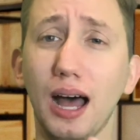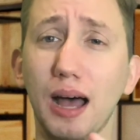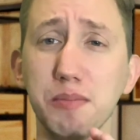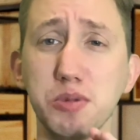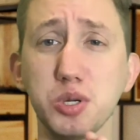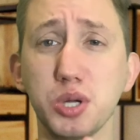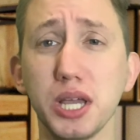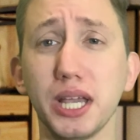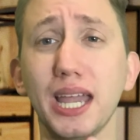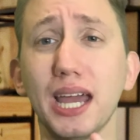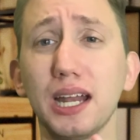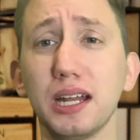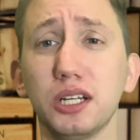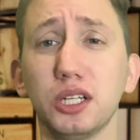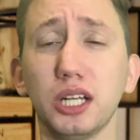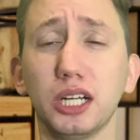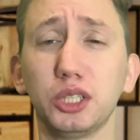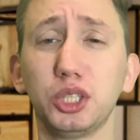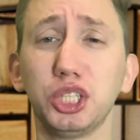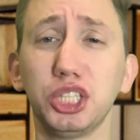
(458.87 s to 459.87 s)
You can get in
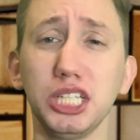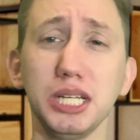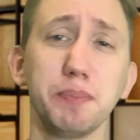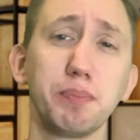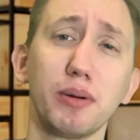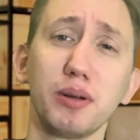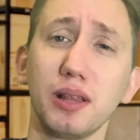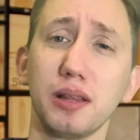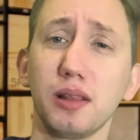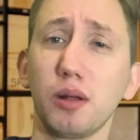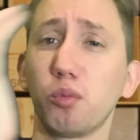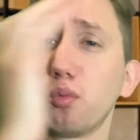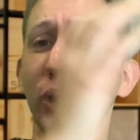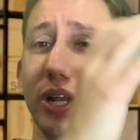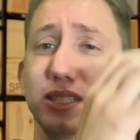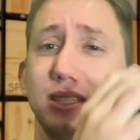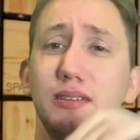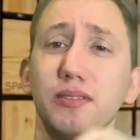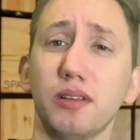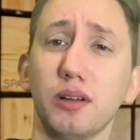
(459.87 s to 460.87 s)
there cheaper than the
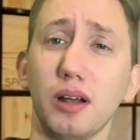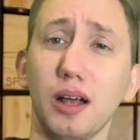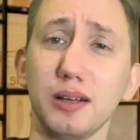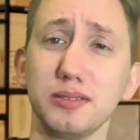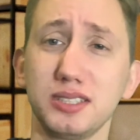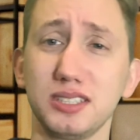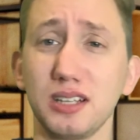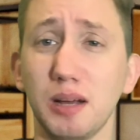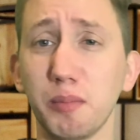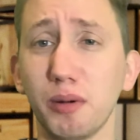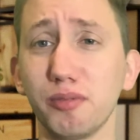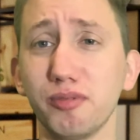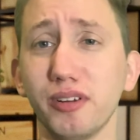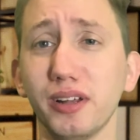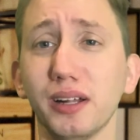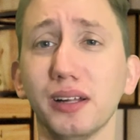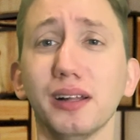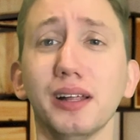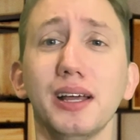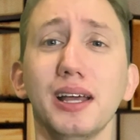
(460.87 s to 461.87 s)
rest of
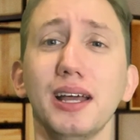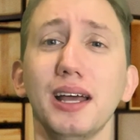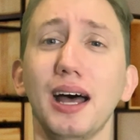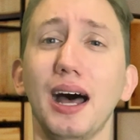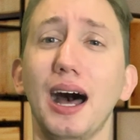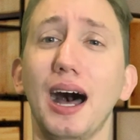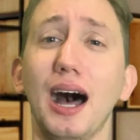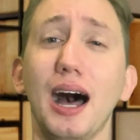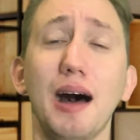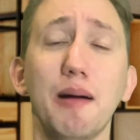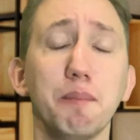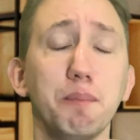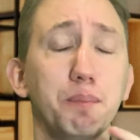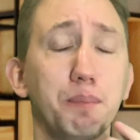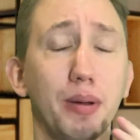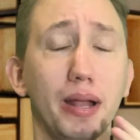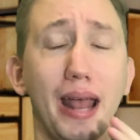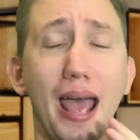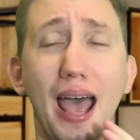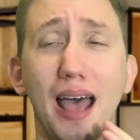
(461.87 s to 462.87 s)
Somerville,
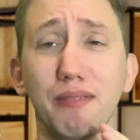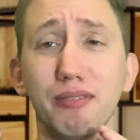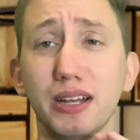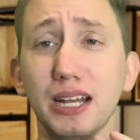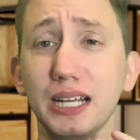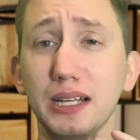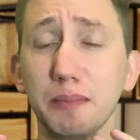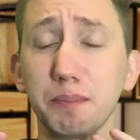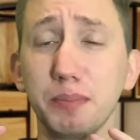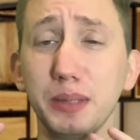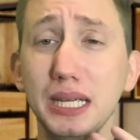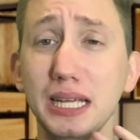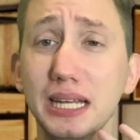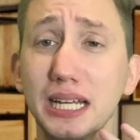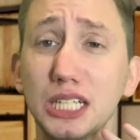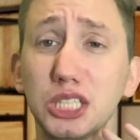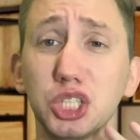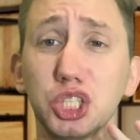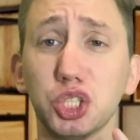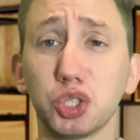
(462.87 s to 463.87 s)
but have it be an
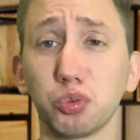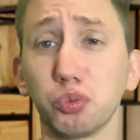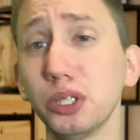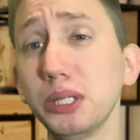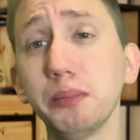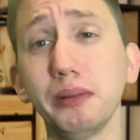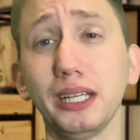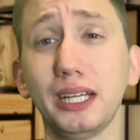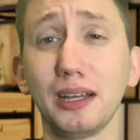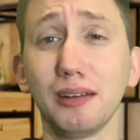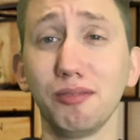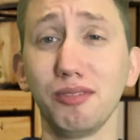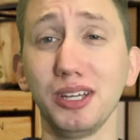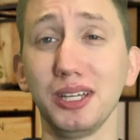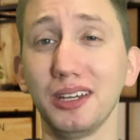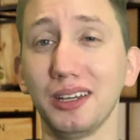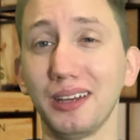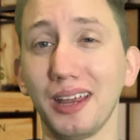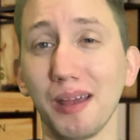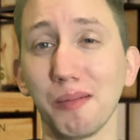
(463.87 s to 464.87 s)
extremely
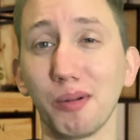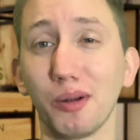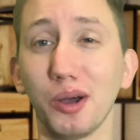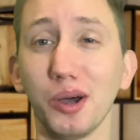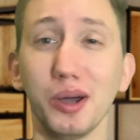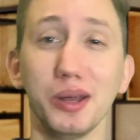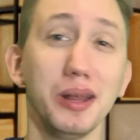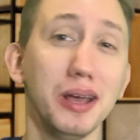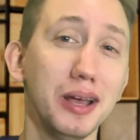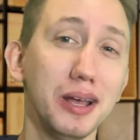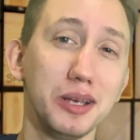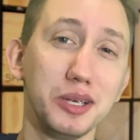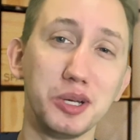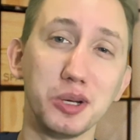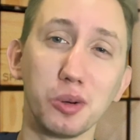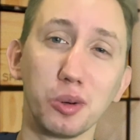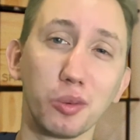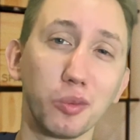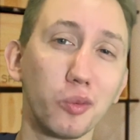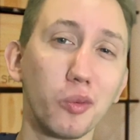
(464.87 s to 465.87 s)
convenient neighborhood.
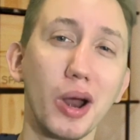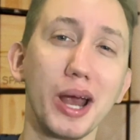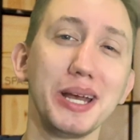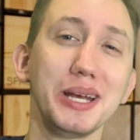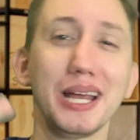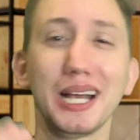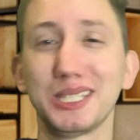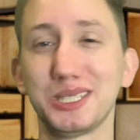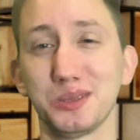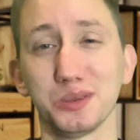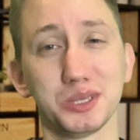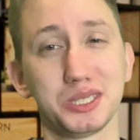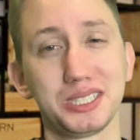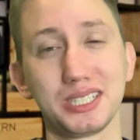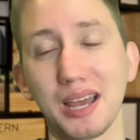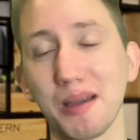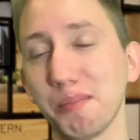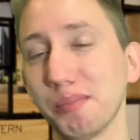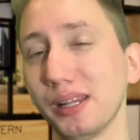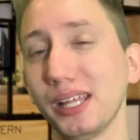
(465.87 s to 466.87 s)
You're right next to
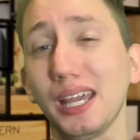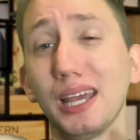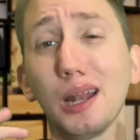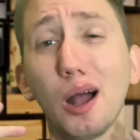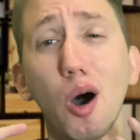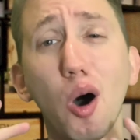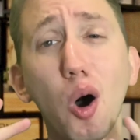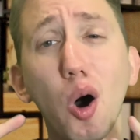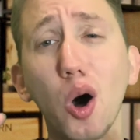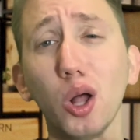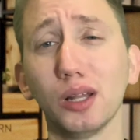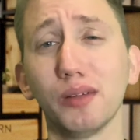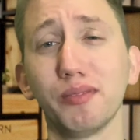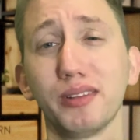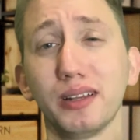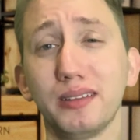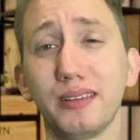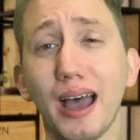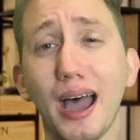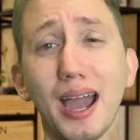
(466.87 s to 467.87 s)
Assembly and all of
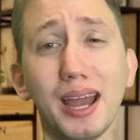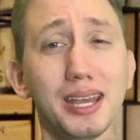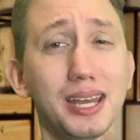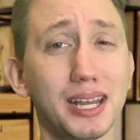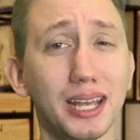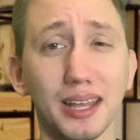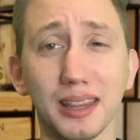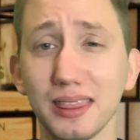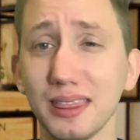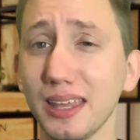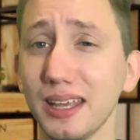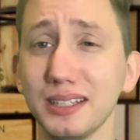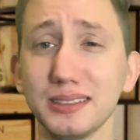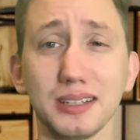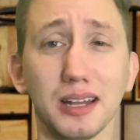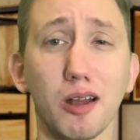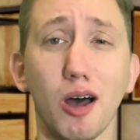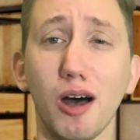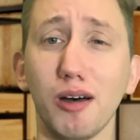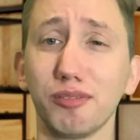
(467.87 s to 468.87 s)
the dining and things
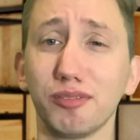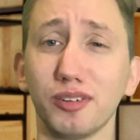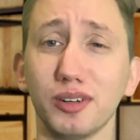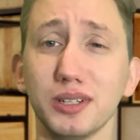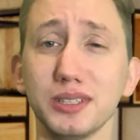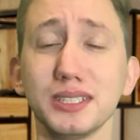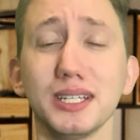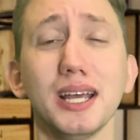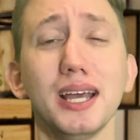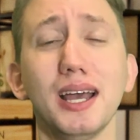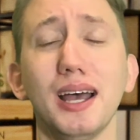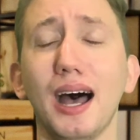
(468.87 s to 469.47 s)
it offers.